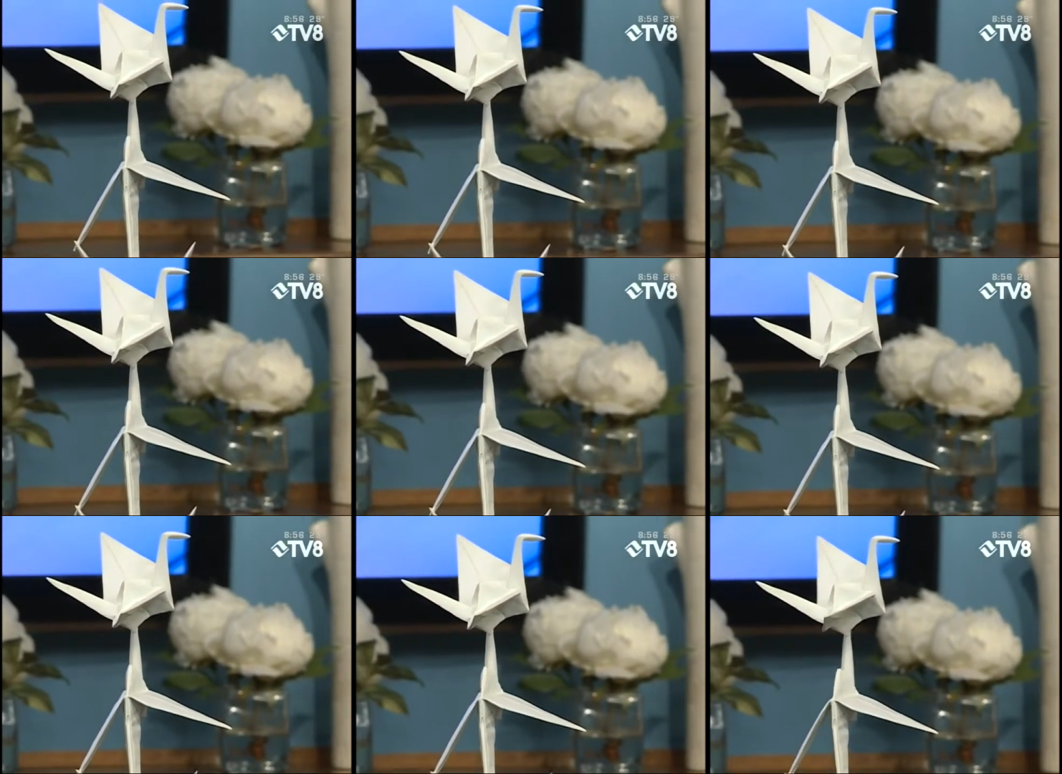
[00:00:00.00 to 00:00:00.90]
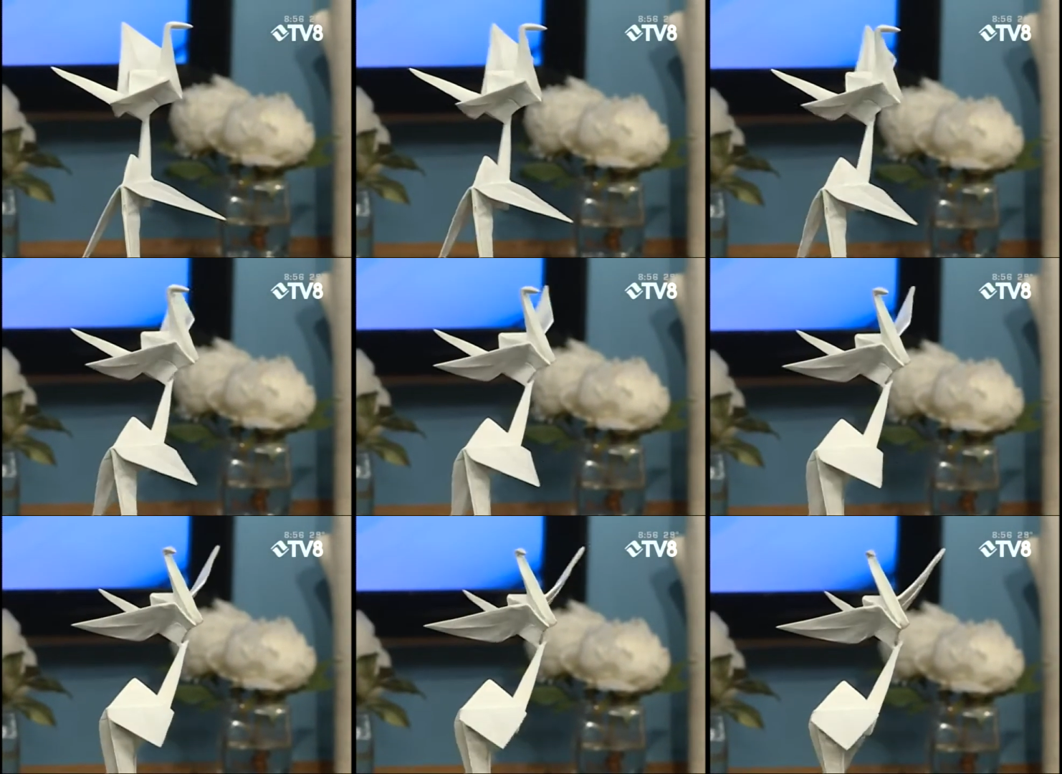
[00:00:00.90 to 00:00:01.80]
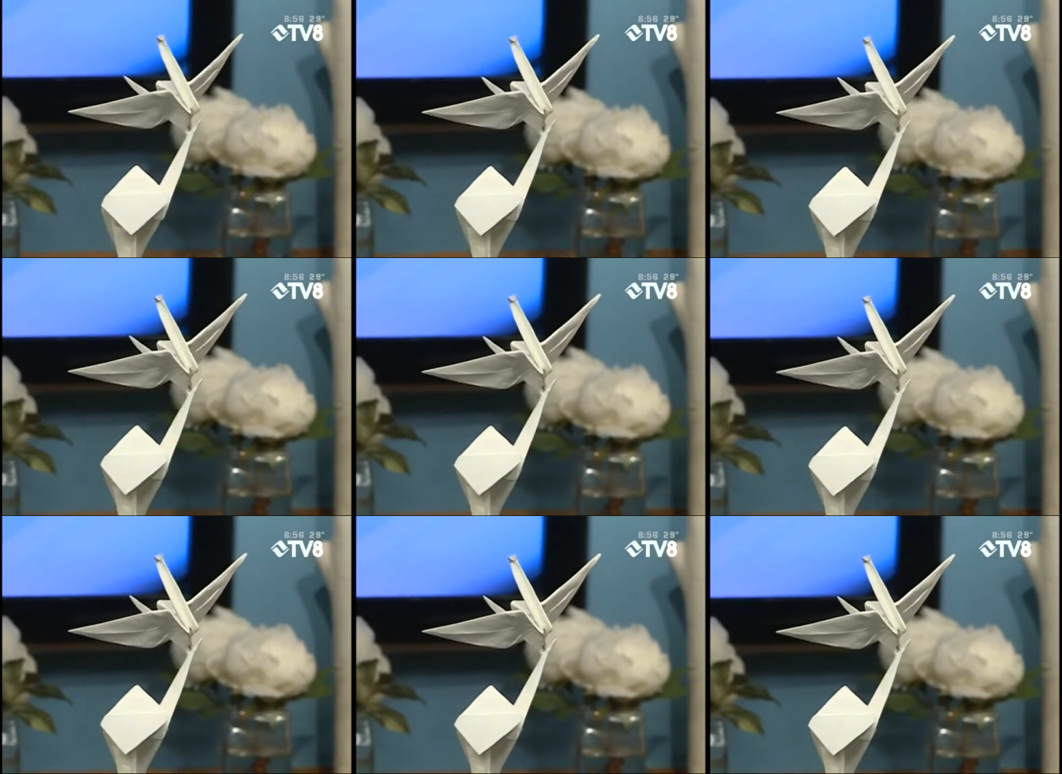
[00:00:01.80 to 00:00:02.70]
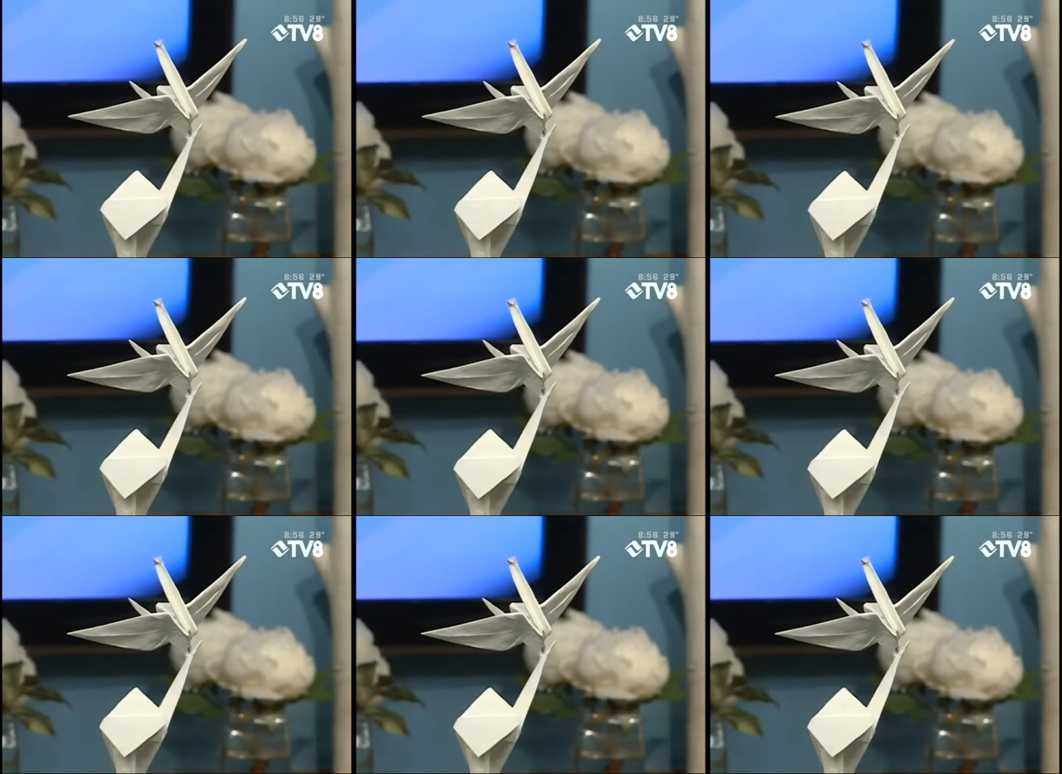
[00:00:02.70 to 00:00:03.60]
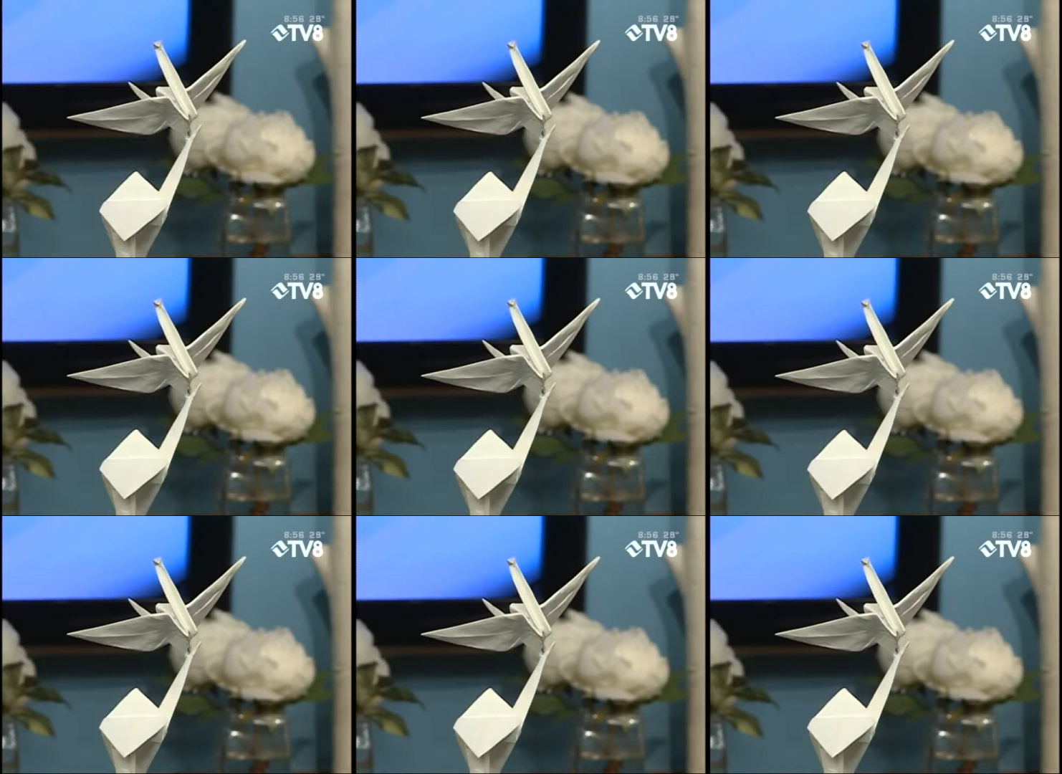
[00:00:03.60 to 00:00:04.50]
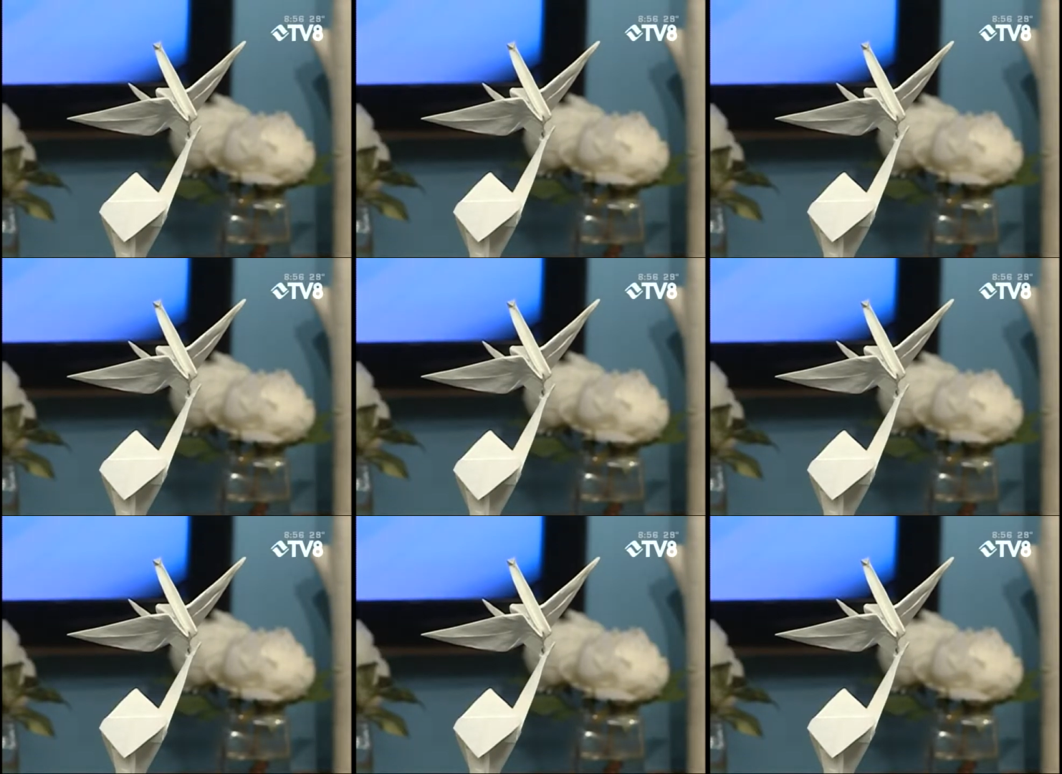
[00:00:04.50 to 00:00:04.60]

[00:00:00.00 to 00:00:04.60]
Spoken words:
[unreadable: no face in view]